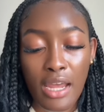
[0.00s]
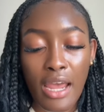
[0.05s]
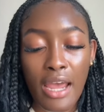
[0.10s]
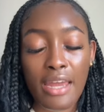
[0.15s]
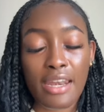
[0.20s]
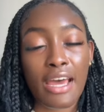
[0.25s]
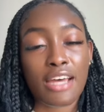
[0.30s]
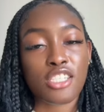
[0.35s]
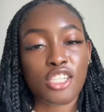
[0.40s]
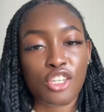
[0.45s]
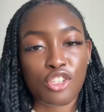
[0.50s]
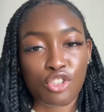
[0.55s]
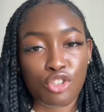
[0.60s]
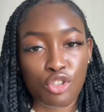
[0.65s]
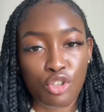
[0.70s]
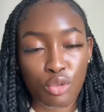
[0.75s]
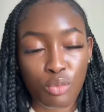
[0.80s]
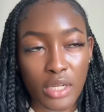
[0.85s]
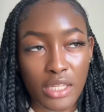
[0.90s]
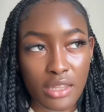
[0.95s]
and as he's
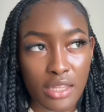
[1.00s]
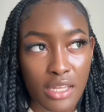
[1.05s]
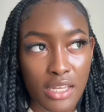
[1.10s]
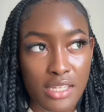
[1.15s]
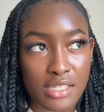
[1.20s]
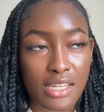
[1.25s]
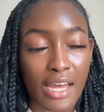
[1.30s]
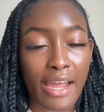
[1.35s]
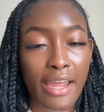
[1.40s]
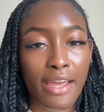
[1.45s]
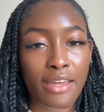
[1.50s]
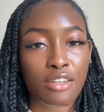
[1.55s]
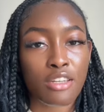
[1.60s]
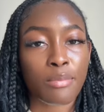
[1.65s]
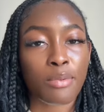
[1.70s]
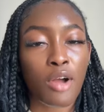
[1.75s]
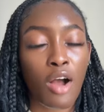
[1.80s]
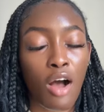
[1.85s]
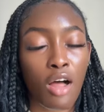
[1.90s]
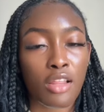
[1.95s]
doing this, I end
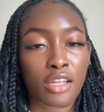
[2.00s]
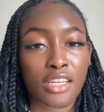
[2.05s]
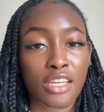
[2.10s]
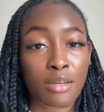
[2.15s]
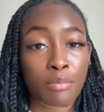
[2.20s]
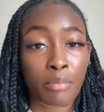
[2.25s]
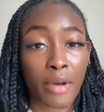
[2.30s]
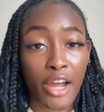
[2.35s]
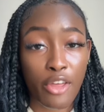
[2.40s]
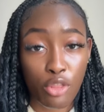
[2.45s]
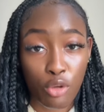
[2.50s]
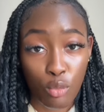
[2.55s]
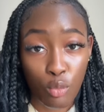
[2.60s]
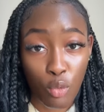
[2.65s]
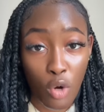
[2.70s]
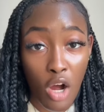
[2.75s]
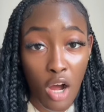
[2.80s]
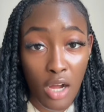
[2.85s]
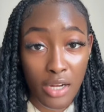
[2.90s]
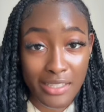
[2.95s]
up calling him by the
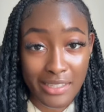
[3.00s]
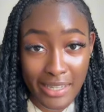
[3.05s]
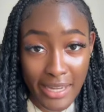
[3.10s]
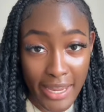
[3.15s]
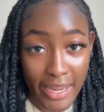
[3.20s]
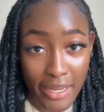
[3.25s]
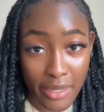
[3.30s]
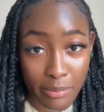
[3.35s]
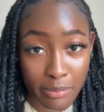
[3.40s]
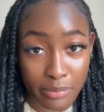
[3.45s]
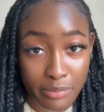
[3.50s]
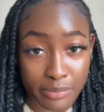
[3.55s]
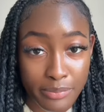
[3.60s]
wrong name.